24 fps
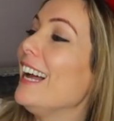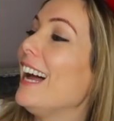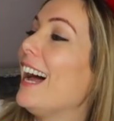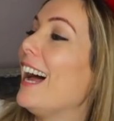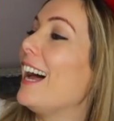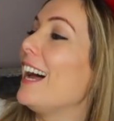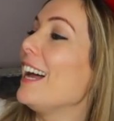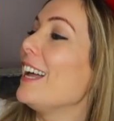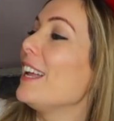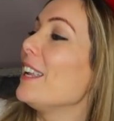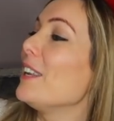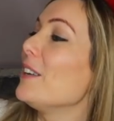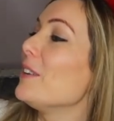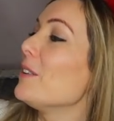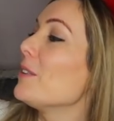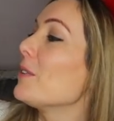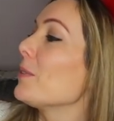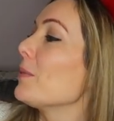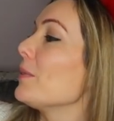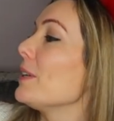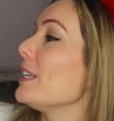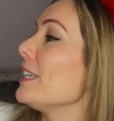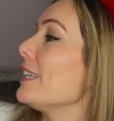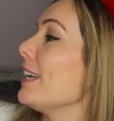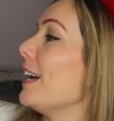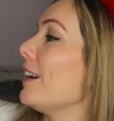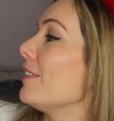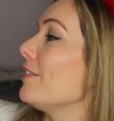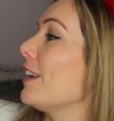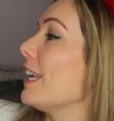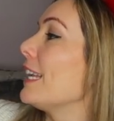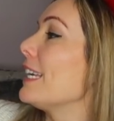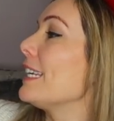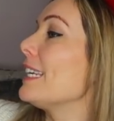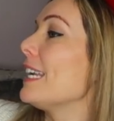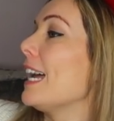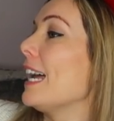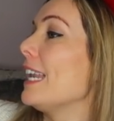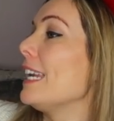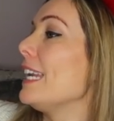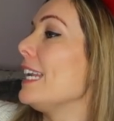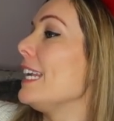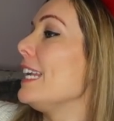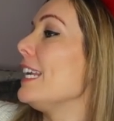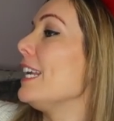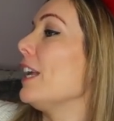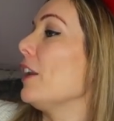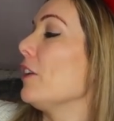And we have like
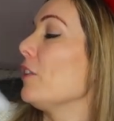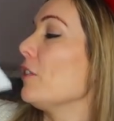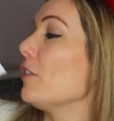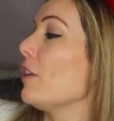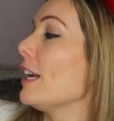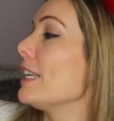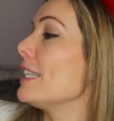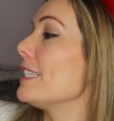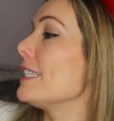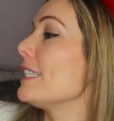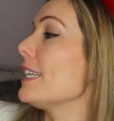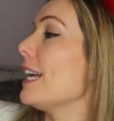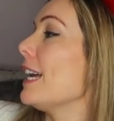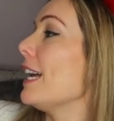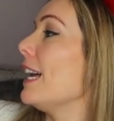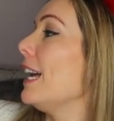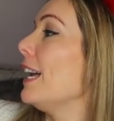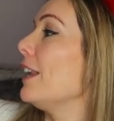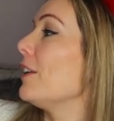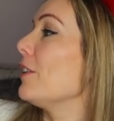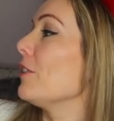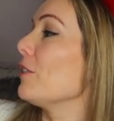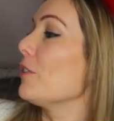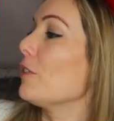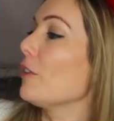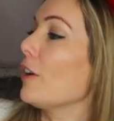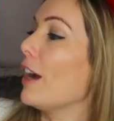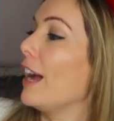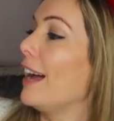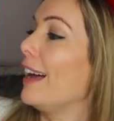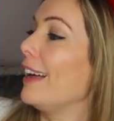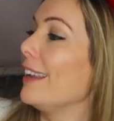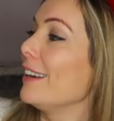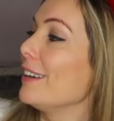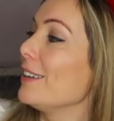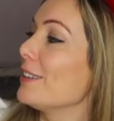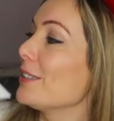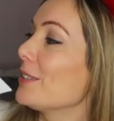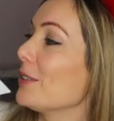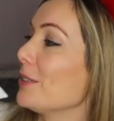Nanny and Granddad and Gran.